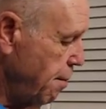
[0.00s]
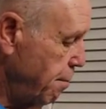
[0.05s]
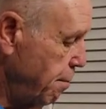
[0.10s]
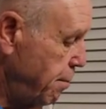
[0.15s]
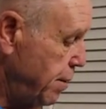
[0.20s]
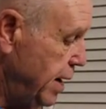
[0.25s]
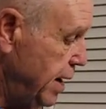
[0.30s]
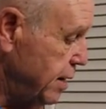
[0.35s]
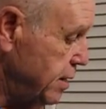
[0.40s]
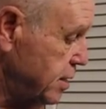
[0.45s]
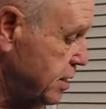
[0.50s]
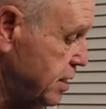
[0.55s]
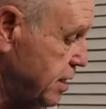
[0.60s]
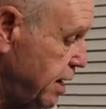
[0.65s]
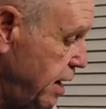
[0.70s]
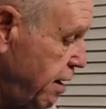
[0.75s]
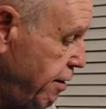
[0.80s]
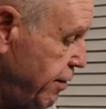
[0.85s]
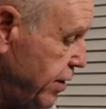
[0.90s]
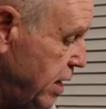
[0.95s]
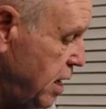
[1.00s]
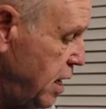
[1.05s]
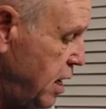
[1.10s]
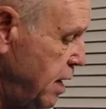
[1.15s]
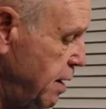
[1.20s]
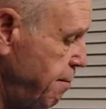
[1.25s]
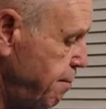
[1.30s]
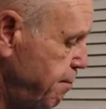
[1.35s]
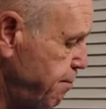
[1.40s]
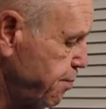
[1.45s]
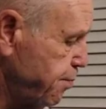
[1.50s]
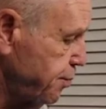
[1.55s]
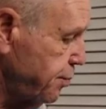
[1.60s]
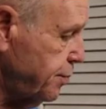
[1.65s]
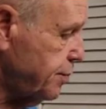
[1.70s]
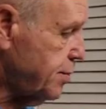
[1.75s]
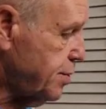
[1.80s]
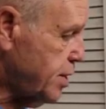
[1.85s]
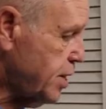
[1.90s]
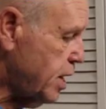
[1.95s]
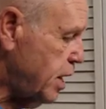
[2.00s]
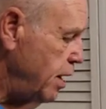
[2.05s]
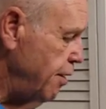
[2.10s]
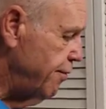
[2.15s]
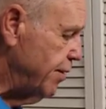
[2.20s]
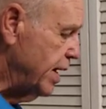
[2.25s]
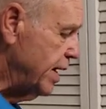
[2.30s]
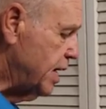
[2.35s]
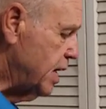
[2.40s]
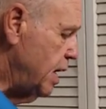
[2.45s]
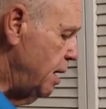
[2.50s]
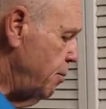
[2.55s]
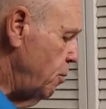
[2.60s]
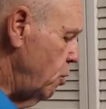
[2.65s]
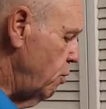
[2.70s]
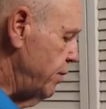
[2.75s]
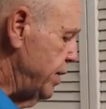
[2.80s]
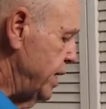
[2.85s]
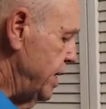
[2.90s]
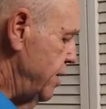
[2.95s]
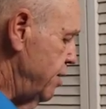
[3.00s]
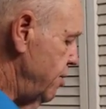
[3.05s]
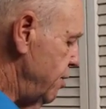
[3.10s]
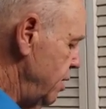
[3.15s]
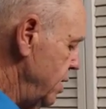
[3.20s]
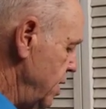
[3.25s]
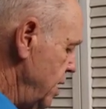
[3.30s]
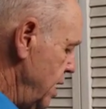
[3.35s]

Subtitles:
But son of a gun, if I come over here